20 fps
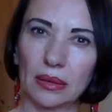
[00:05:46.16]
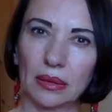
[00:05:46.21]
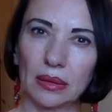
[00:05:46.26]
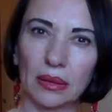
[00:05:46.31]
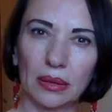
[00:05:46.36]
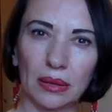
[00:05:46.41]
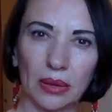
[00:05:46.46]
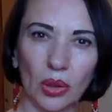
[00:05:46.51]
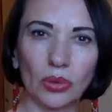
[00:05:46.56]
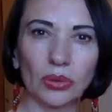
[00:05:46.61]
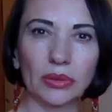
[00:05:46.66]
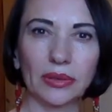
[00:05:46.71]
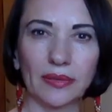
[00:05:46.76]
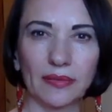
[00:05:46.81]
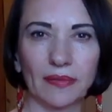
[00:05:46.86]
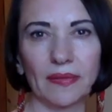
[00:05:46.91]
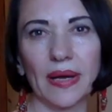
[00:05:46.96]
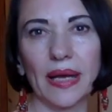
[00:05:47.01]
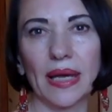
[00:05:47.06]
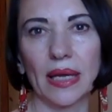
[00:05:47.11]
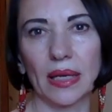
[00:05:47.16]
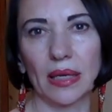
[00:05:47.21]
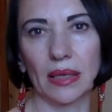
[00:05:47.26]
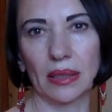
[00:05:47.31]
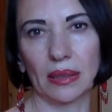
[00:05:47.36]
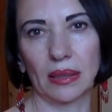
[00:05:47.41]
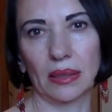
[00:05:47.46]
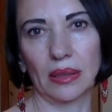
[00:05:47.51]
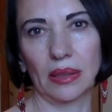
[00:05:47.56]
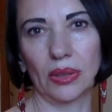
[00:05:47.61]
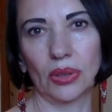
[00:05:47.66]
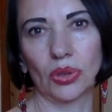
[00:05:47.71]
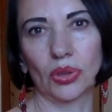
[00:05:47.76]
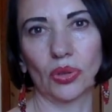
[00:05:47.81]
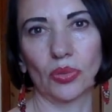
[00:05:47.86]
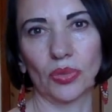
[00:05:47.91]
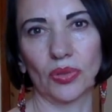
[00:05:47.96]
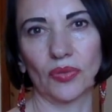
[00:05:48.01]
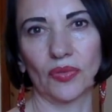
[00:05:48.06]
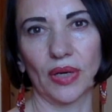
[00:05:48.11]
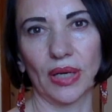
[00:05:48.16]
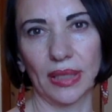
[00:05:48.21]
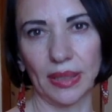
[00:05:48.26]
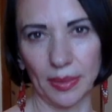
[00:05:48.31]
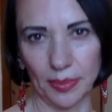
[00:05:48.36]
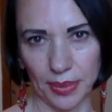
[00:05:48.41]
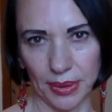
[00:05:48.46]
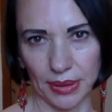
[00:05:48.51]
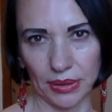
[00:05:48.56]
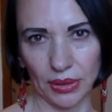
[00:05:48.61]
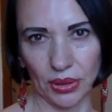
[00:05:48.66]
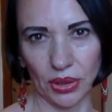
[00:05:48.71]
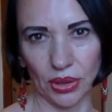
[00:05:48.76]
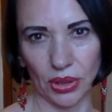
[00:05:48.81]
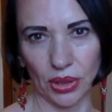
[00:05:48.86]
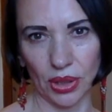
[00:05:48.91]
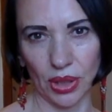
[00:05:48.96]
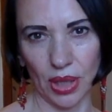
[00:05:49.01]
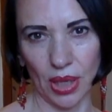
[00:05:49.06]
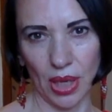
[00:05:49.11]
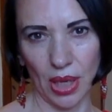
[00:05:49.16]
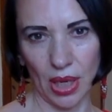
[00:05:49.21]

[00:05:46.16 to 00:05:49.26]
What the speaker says: long way in terms of Colourpuncture,